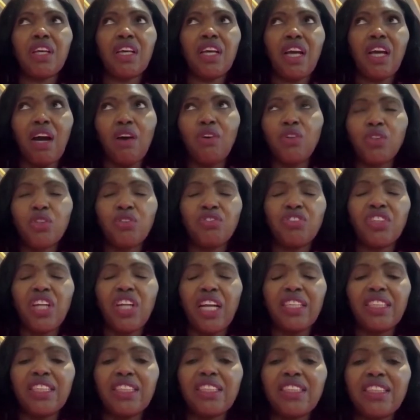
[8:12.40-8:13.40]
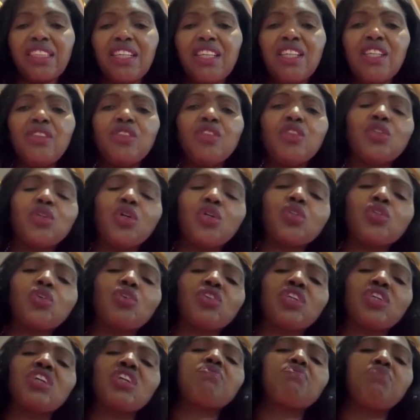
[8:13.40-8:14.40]
how you've done it, you also
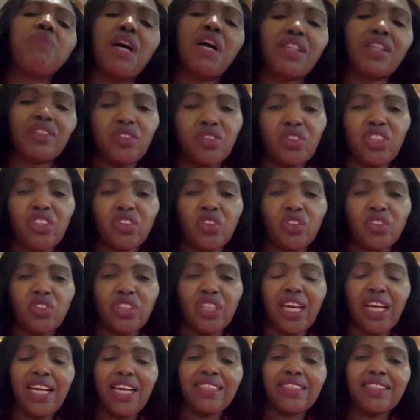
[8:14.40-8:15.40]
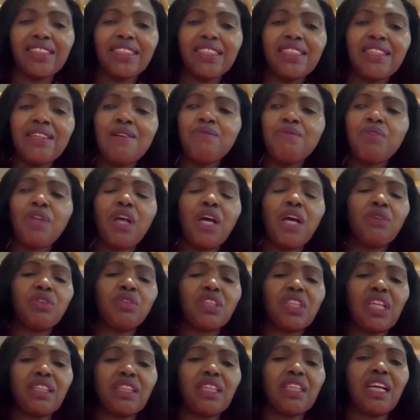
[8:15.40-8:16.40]
give back to the society. And we
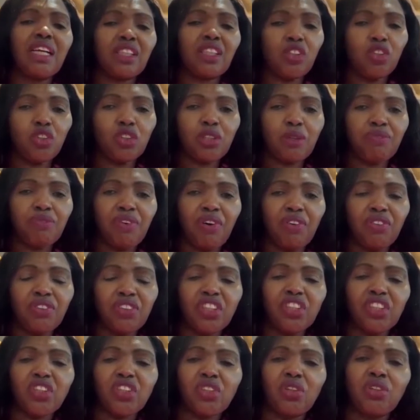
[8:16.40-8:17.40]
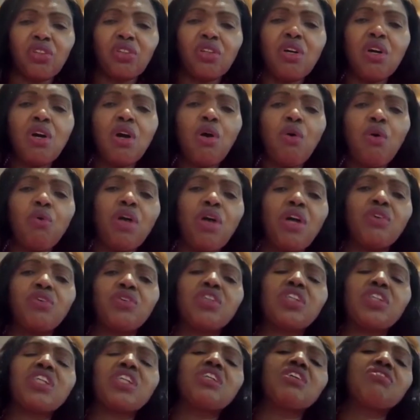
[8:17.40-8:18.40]
started a Keroche Foundation where
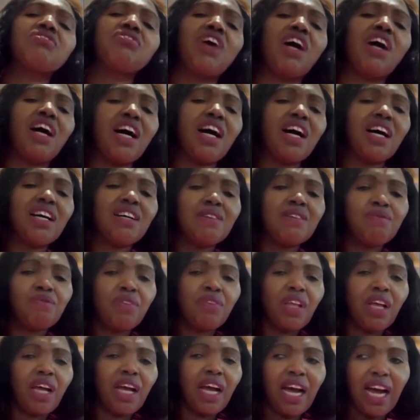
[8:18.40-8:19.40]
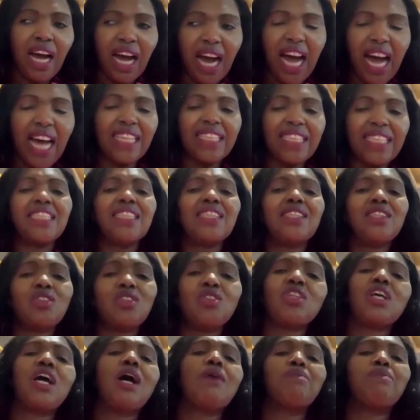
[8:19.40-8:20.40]
we give a hand
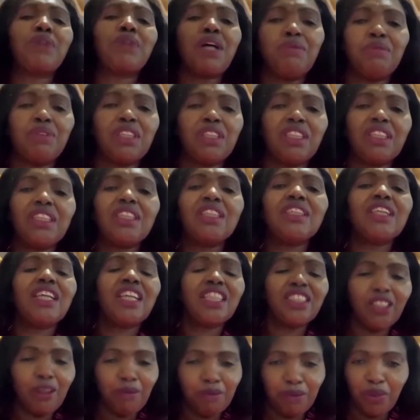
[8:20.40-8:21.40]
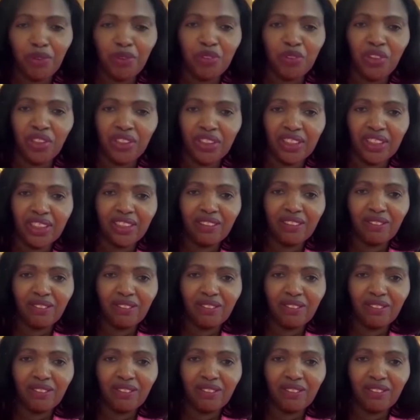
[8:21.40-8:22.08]
to the upcoming entrepreneurs.